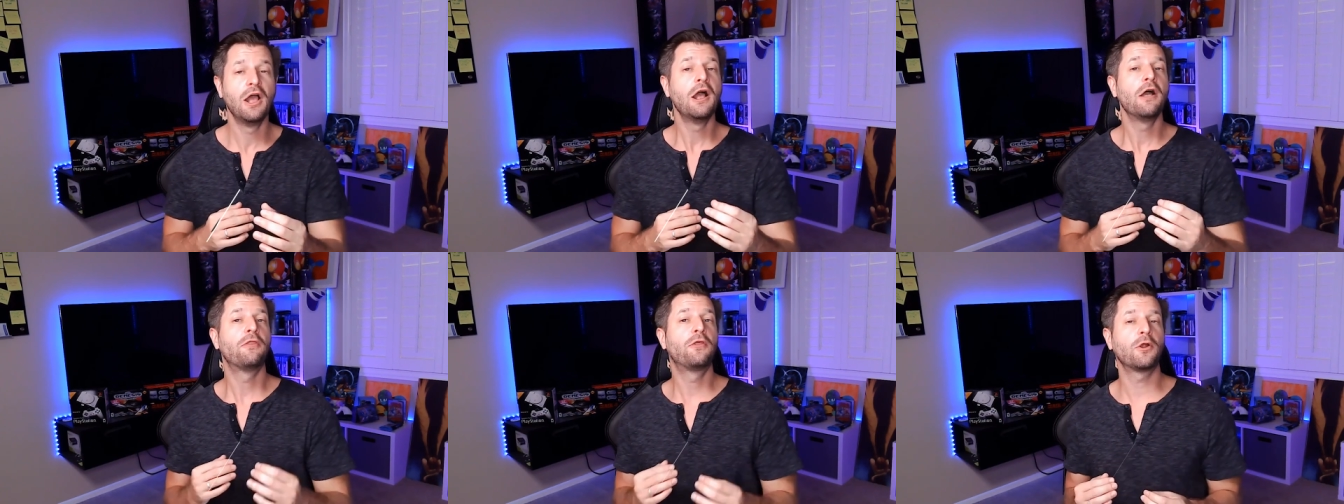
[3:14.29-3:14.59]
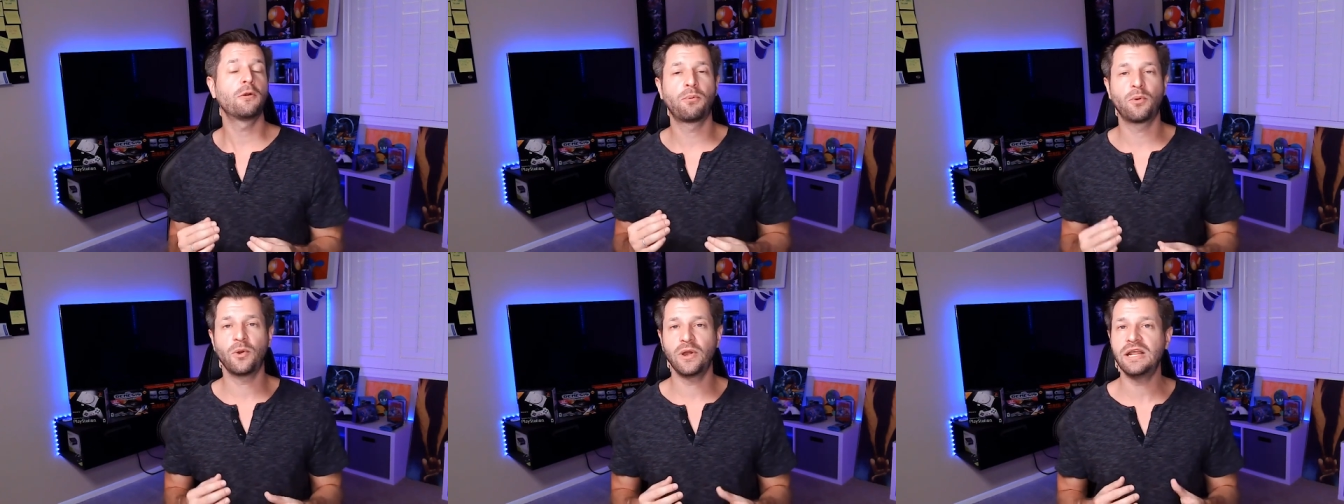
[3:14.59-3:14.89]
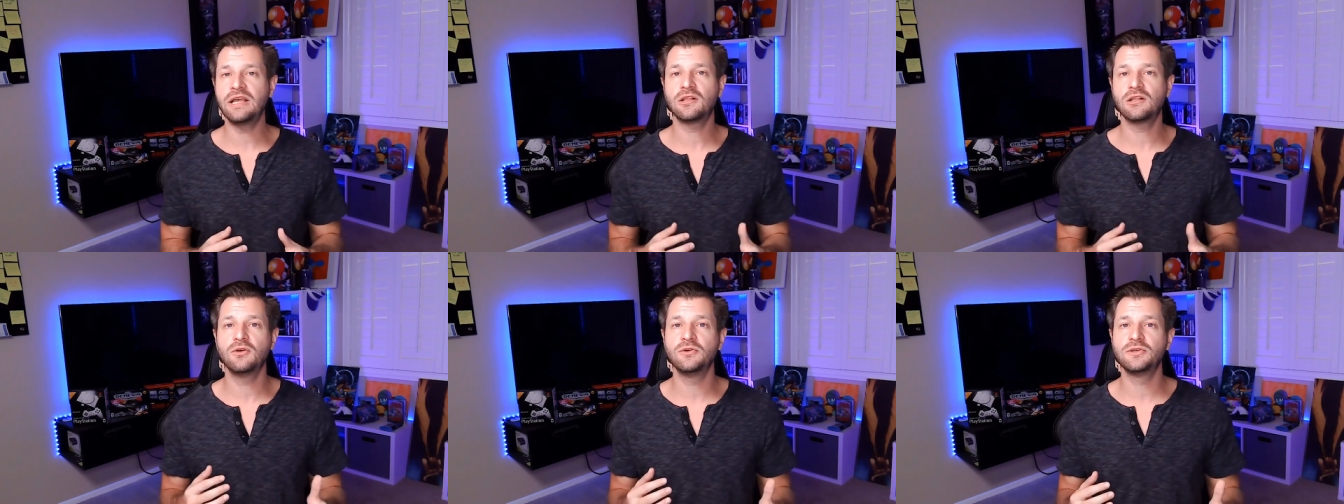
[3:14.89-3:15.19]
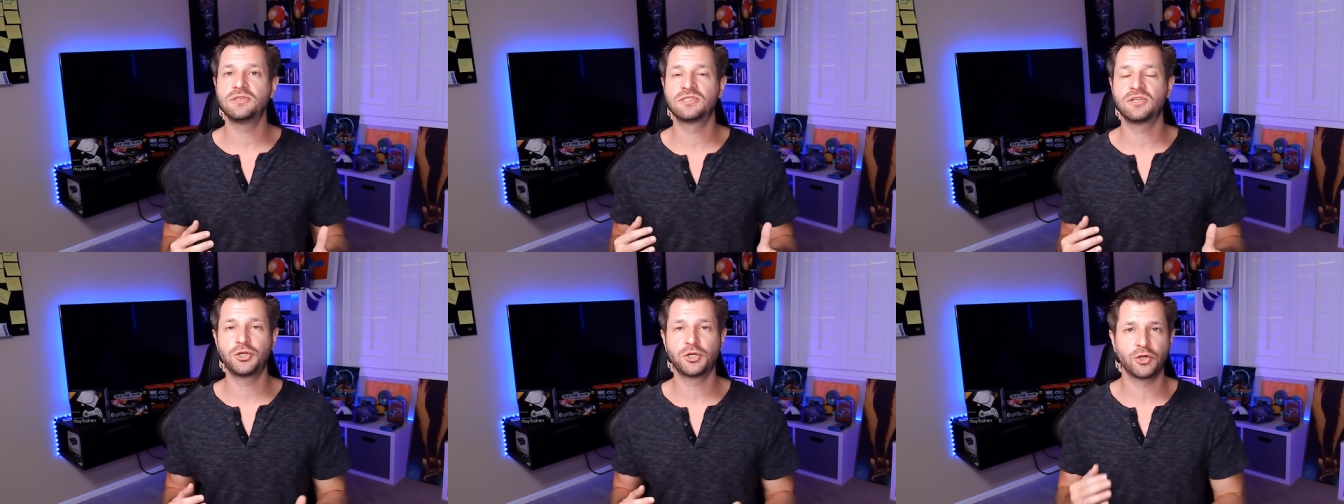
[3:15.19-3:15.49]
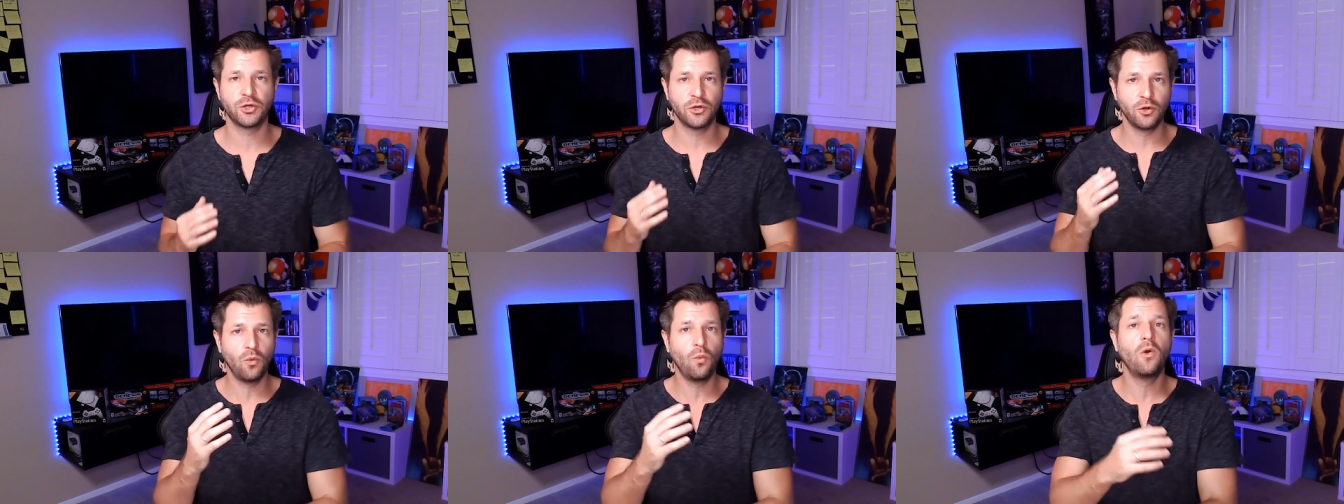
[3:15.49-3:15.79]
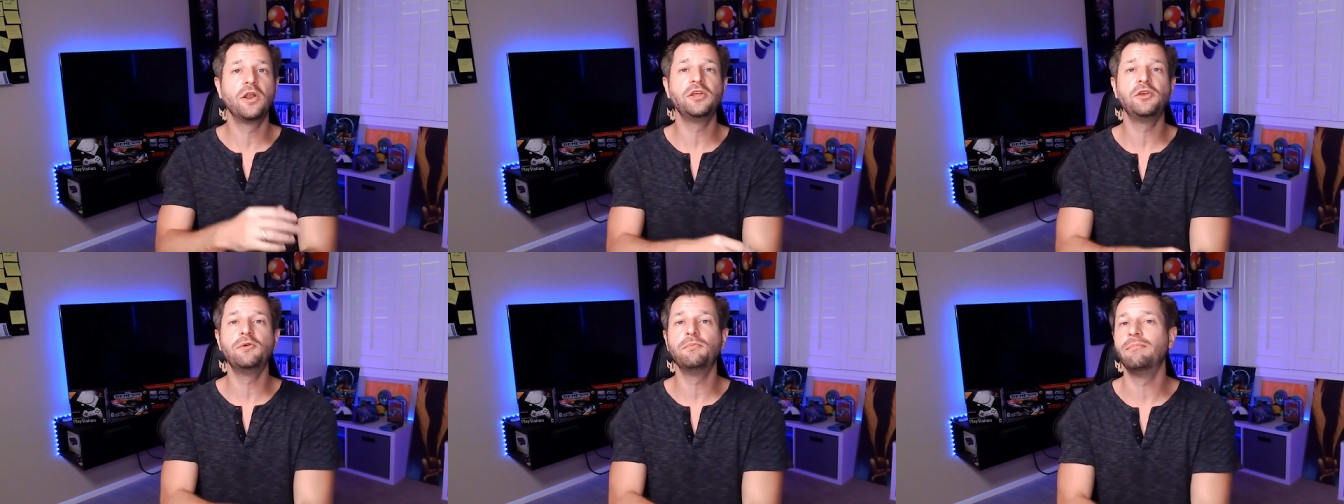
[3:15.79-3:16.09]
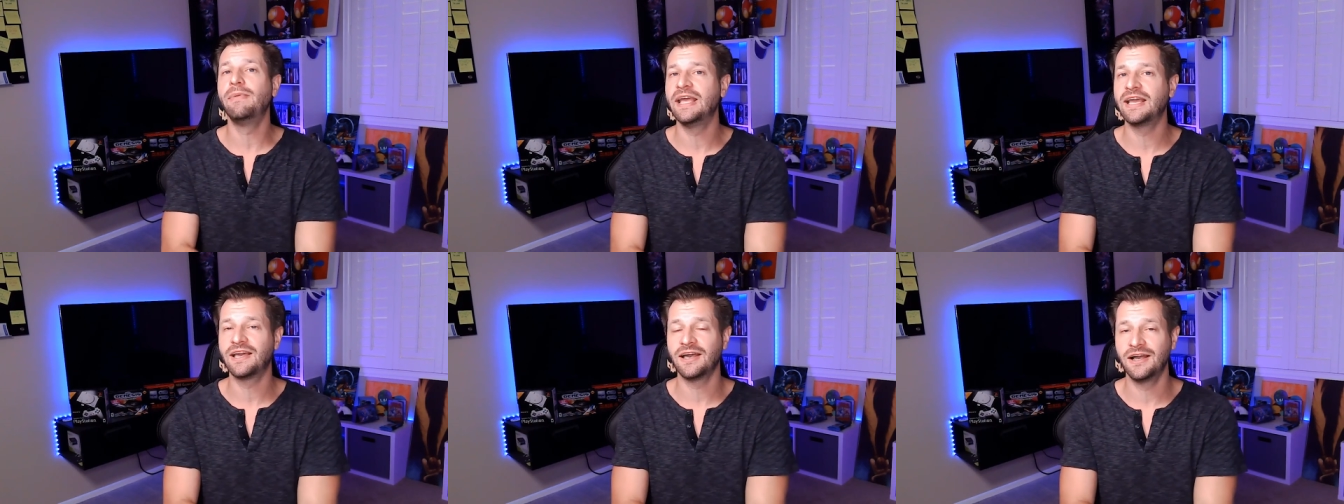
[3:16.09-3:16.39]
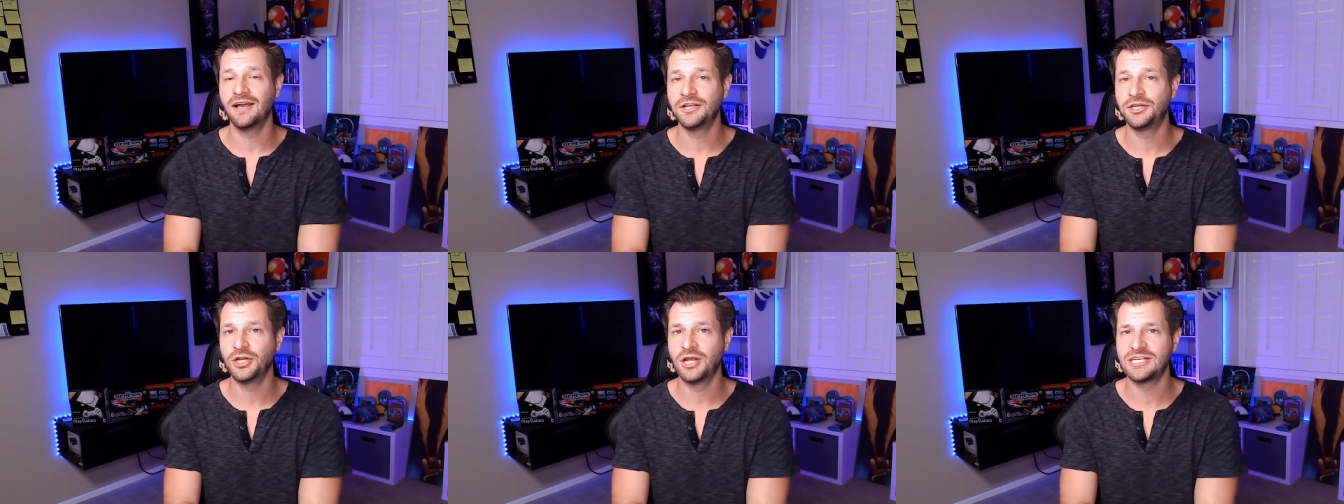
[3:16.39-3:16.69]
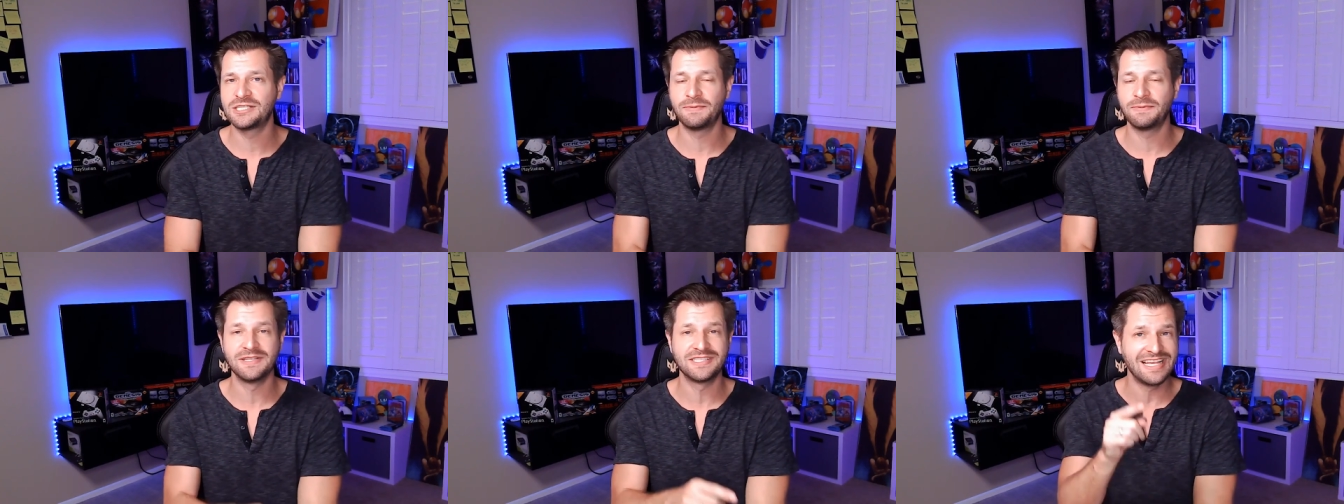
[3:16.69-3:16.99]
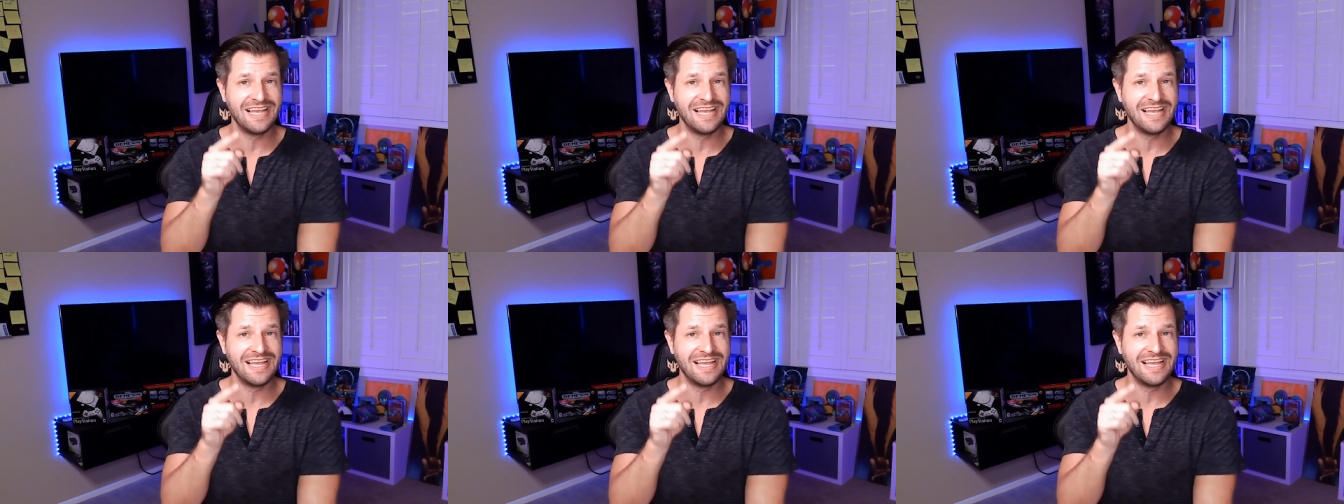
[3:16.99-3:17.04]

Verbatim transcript: They're pretty close to true when you make adjustments.